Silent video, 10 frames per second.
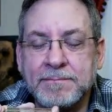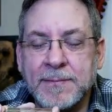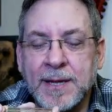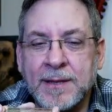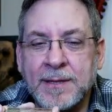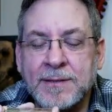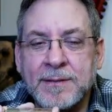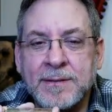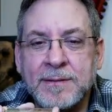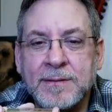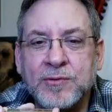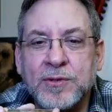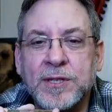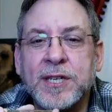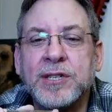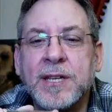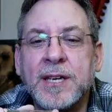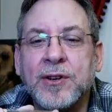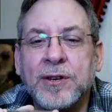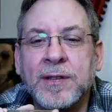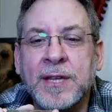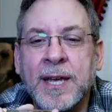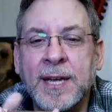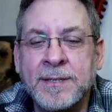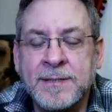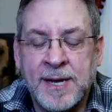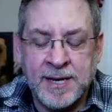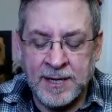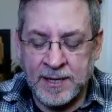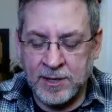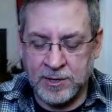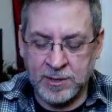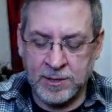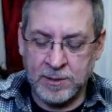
And this is traditionally called the anxiety card.